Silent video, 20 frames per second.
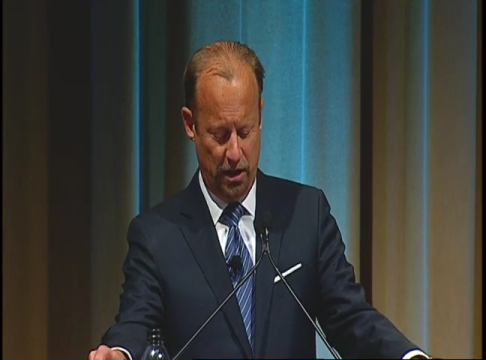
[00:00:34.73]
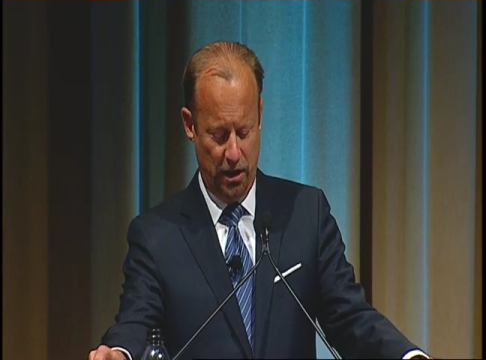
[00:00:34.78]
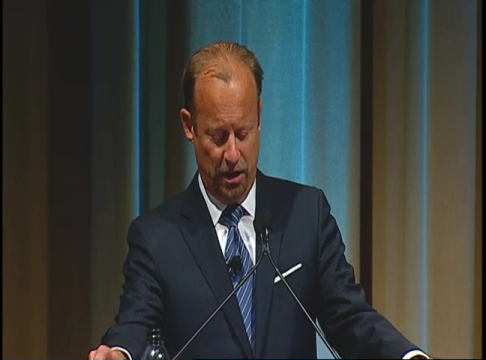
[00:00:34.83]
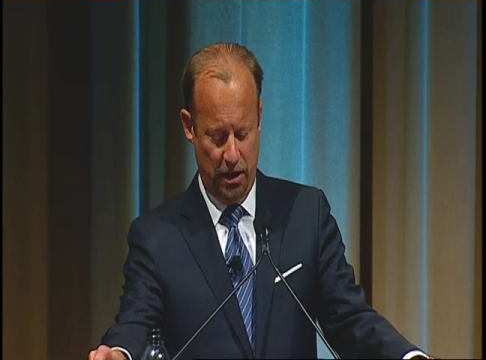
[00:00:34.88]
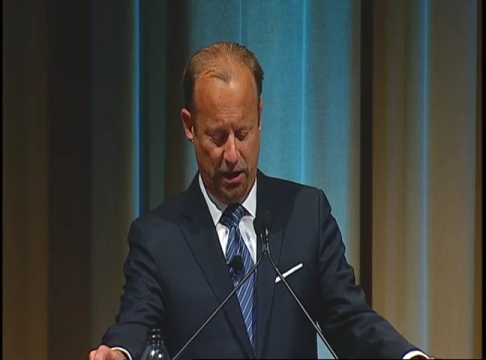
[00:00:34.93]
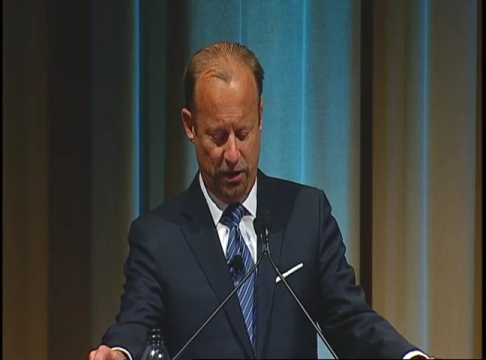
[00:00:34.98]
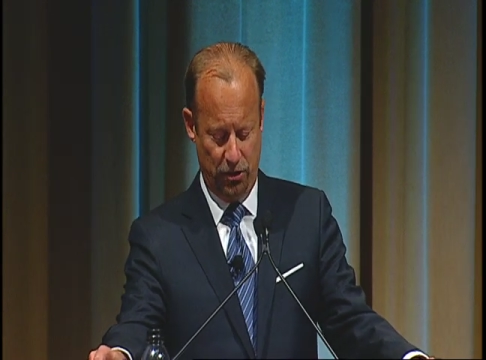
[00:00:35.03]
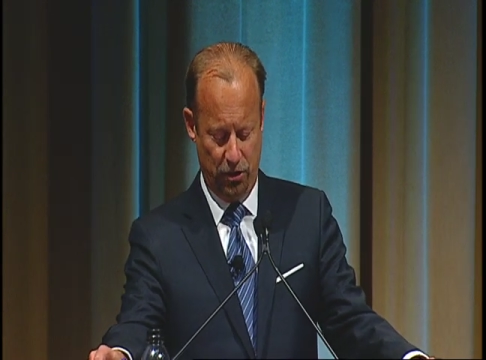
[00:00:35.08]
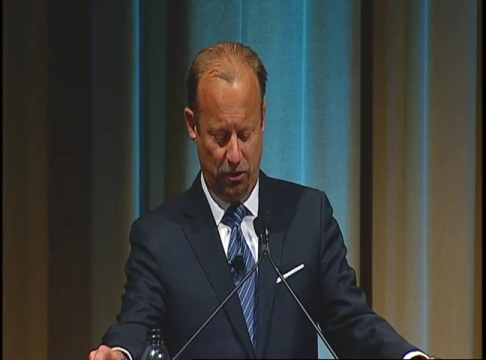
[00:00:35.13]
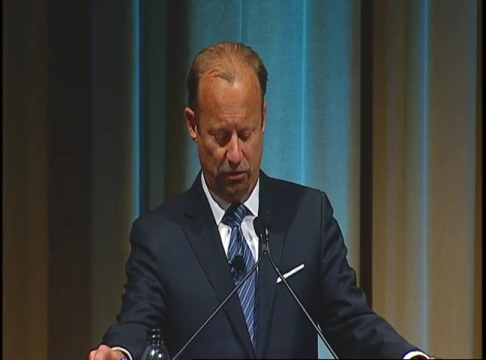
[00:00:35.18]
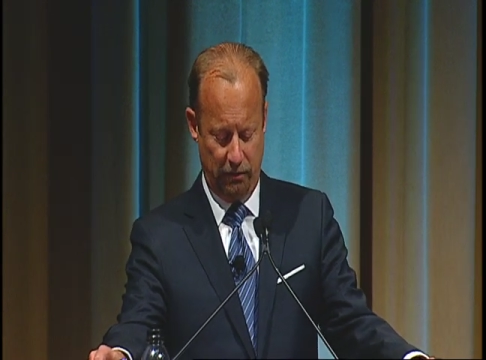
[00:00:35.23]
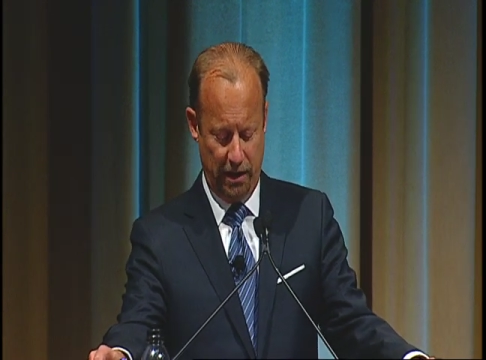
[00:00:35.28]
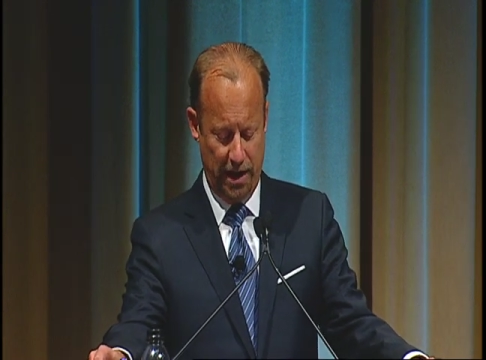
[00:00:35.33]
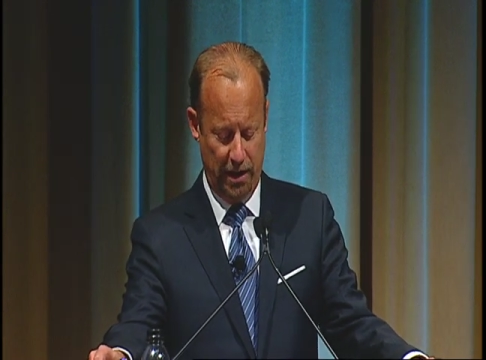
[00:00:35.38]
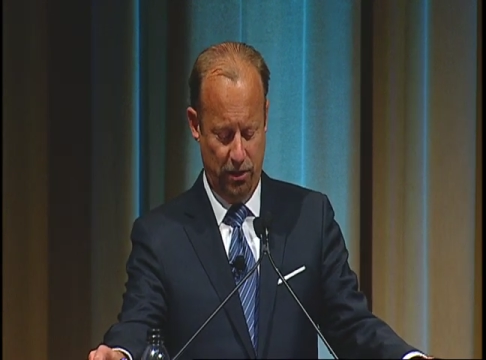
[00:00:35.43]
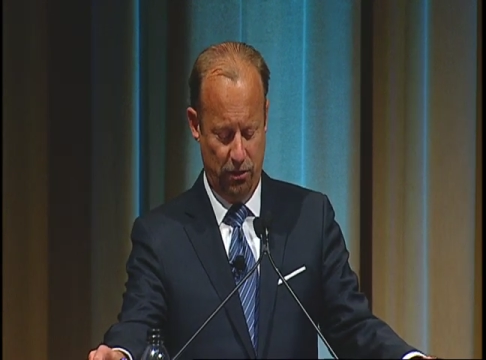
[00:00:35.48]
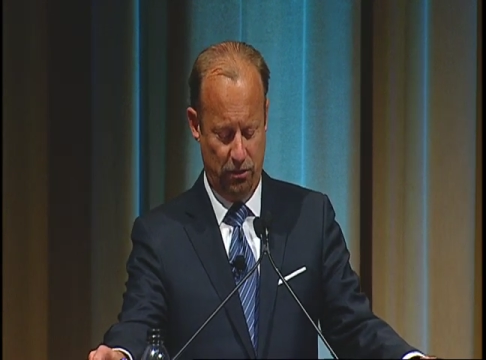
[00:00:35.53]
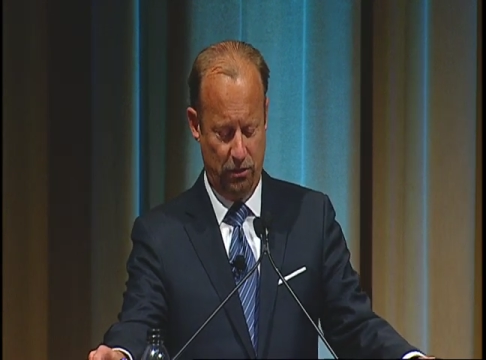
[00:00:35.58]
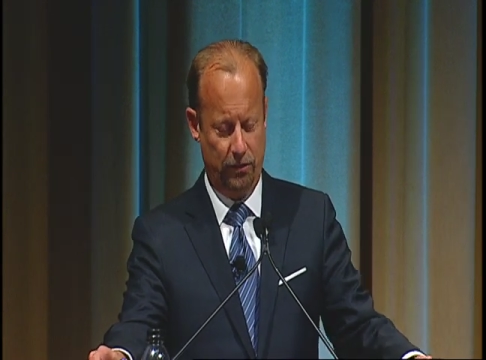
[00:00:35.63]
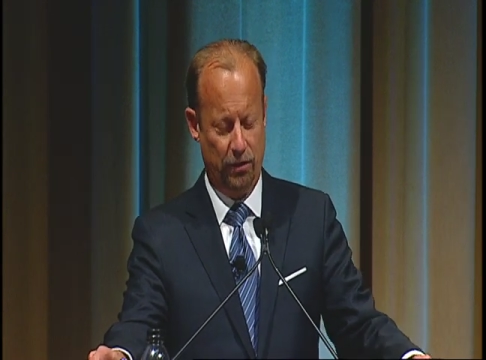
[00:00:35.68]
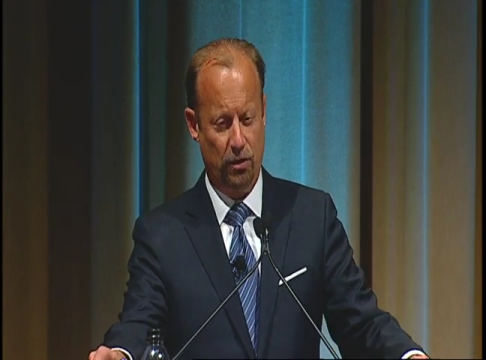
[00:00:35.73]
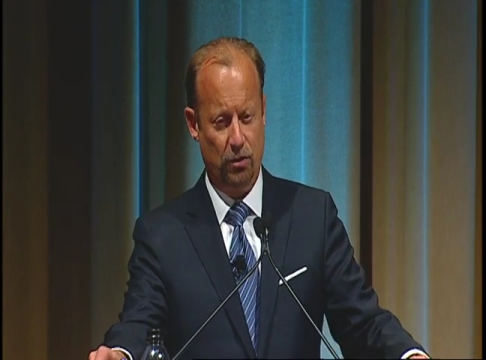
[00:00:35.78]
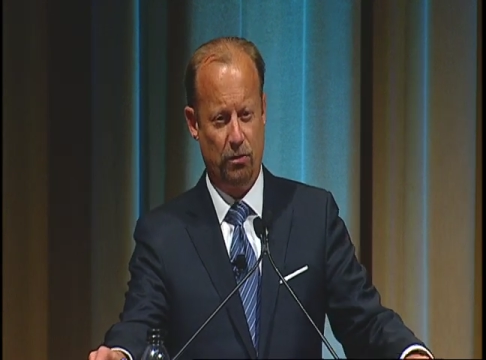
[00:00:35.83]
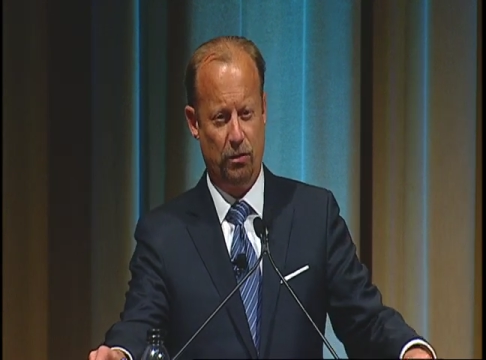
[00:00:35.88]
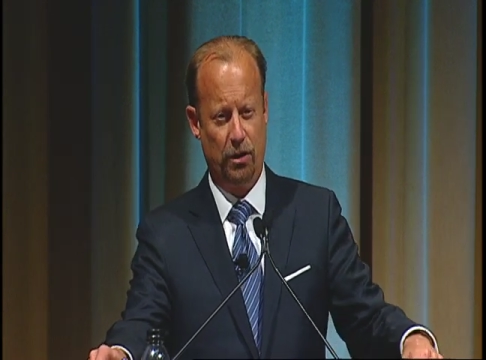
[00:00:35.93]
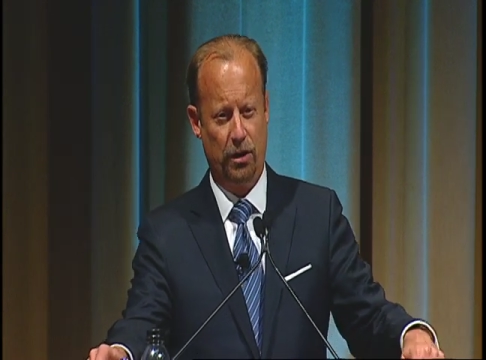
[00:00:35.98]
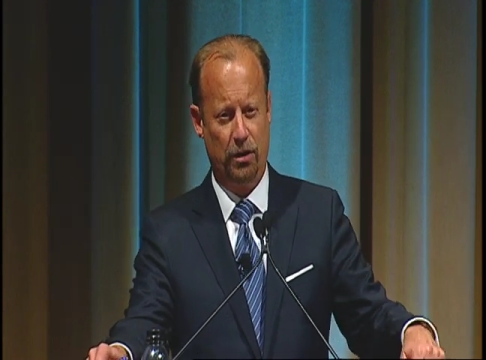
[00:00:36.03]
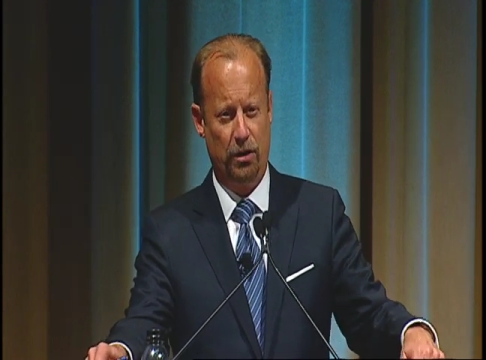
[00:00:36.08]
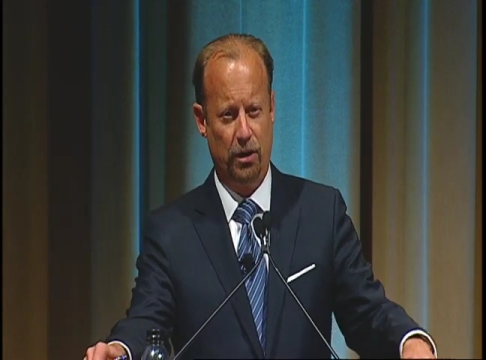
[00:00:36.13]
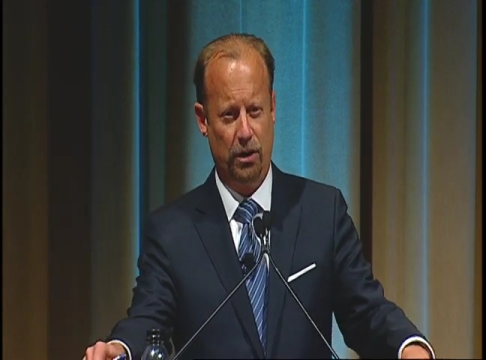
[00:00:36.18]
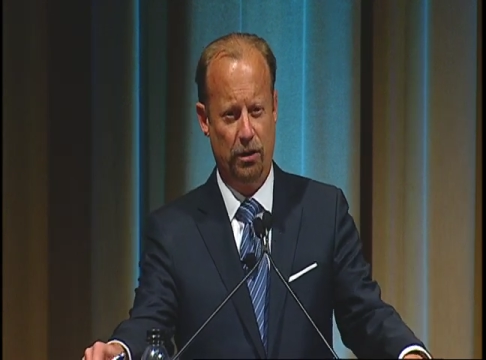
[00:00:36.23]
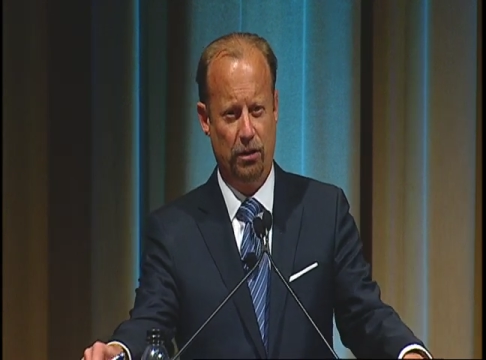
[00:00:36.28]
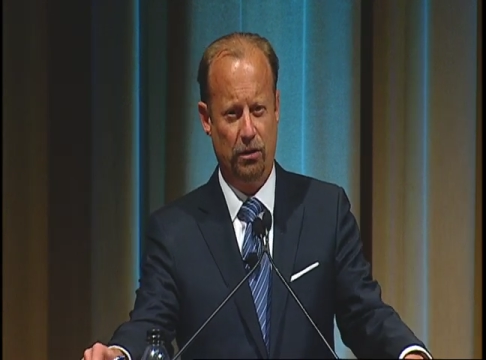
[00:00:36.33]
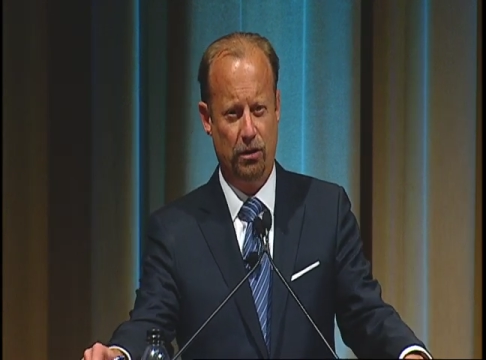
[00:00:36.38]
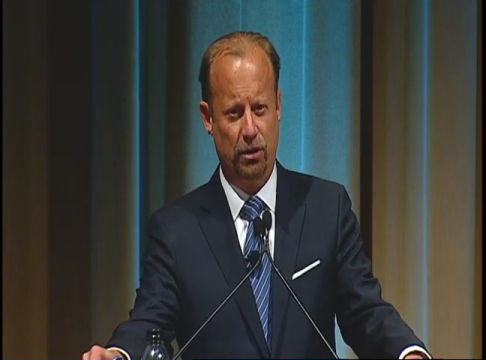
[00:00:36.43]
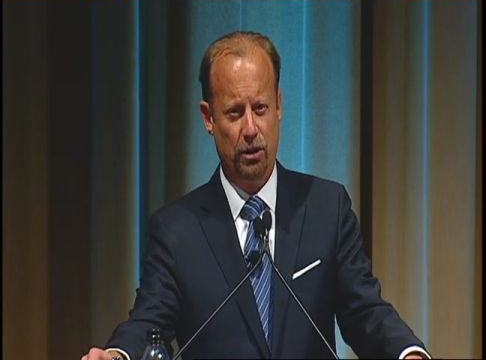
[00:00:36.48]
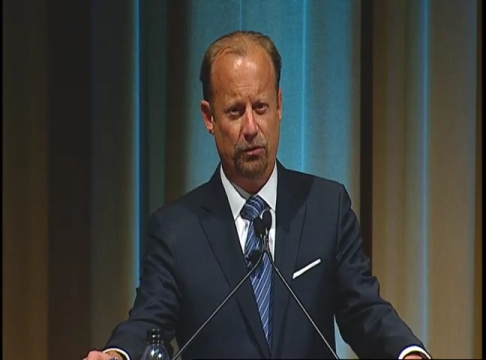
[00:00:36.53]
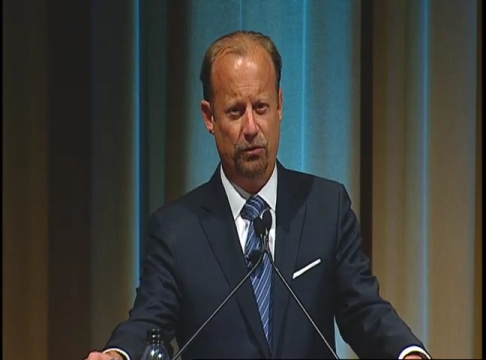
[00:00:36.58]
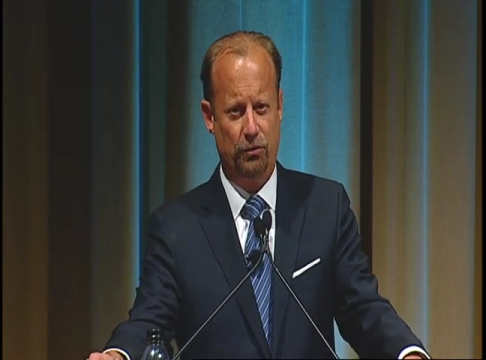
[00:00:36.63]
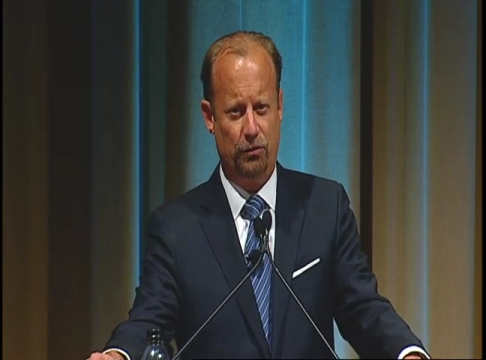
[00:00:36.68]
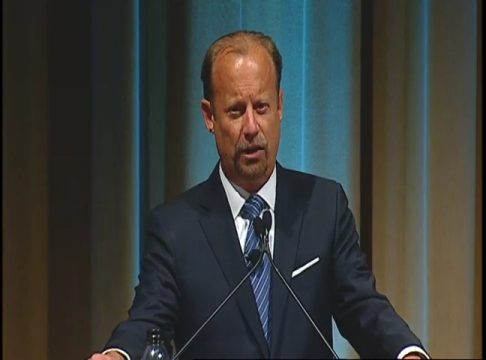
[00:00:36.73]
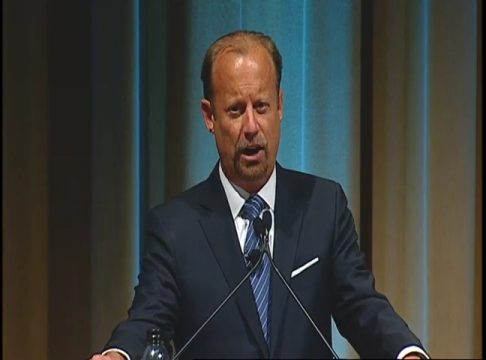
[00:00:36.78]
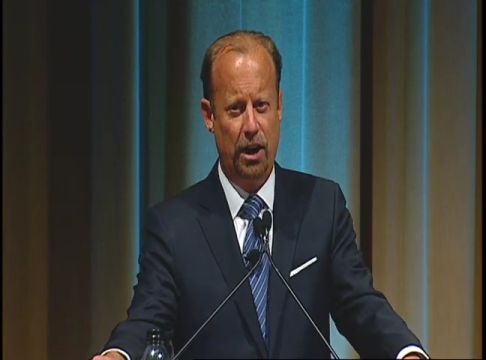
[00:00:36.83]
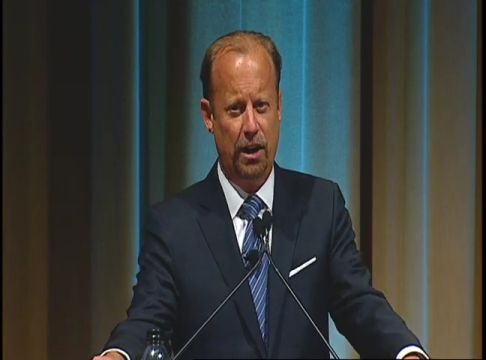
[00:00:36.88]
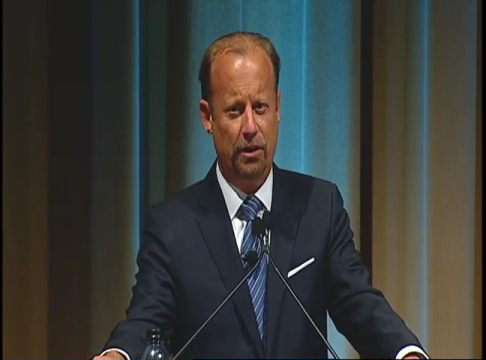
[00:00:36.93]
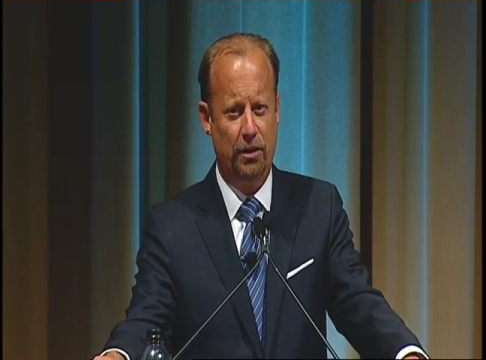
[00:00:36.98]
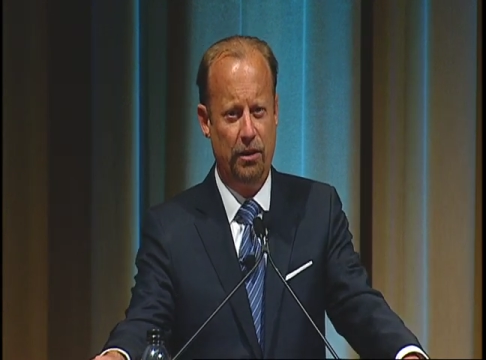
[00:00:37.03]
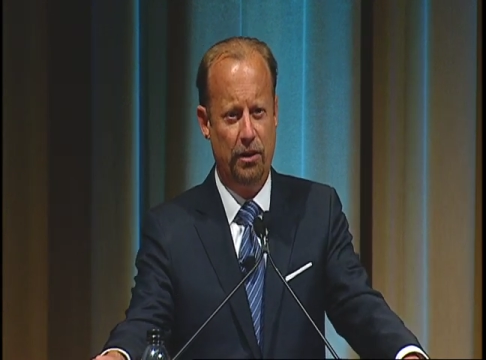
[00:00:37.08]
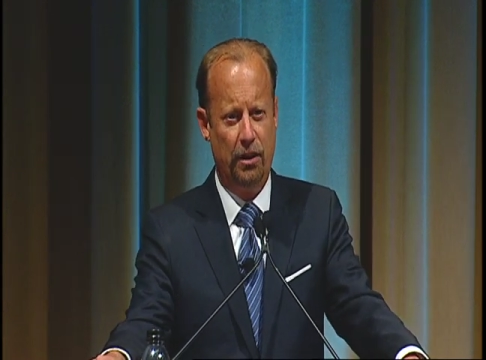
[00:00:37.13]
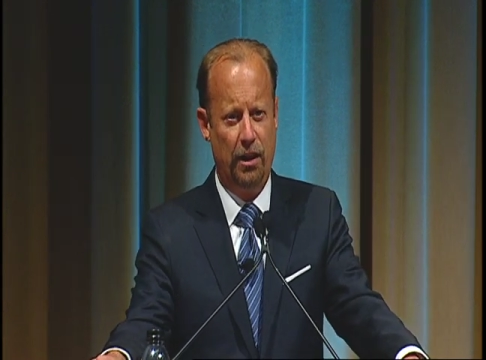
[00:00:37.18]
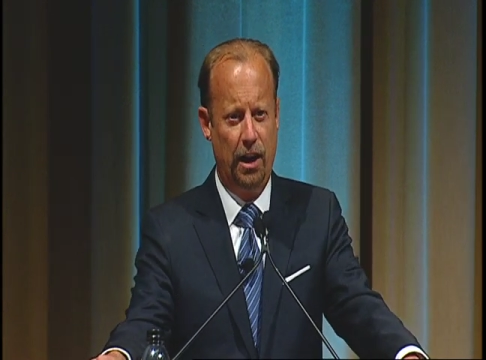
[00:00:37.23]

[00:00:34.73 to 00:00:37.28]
He's a great interviewer and a good friend,